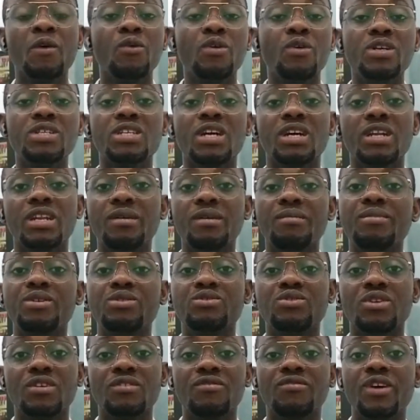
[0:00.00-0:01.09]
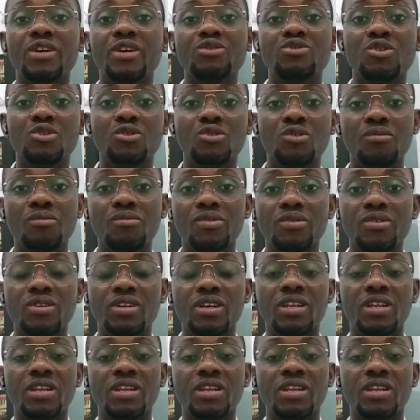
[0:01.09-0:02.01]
which can then be transferred to a computer,